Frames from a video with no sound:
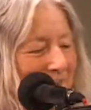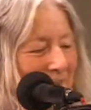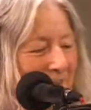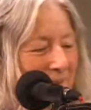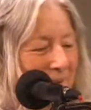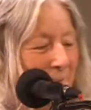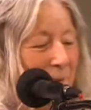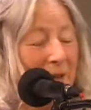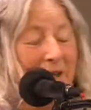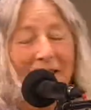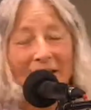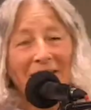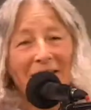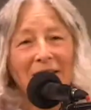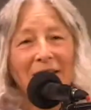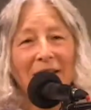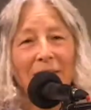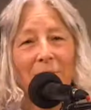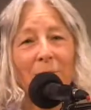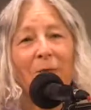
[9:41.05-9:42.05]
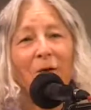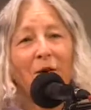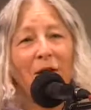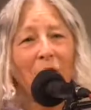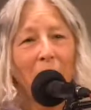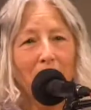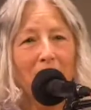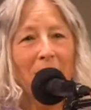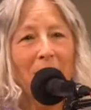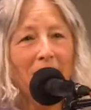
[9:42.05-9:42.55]
My guide said they're
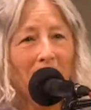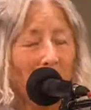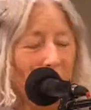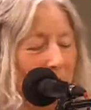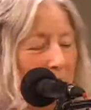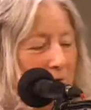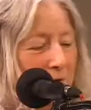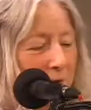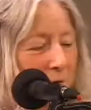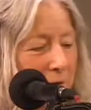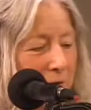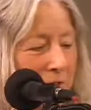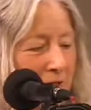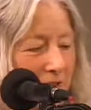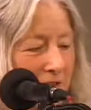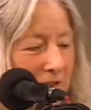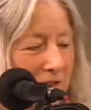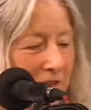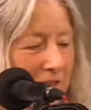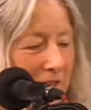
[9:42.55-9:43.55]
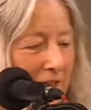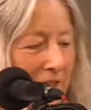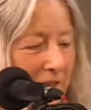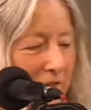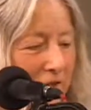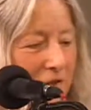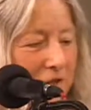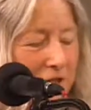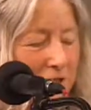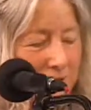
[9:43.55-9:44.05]
helping out when they're doing things like that.
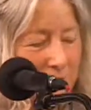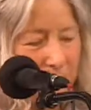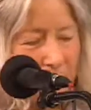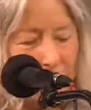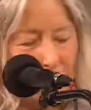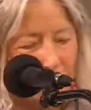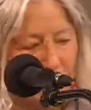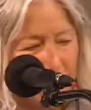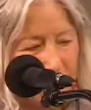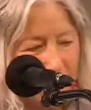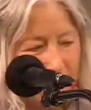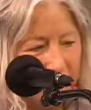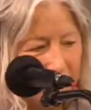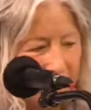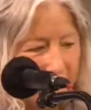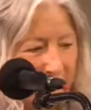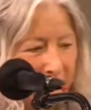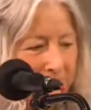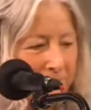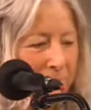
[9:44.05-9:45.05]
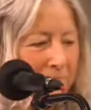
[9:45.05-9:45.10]
They're just pitching in here.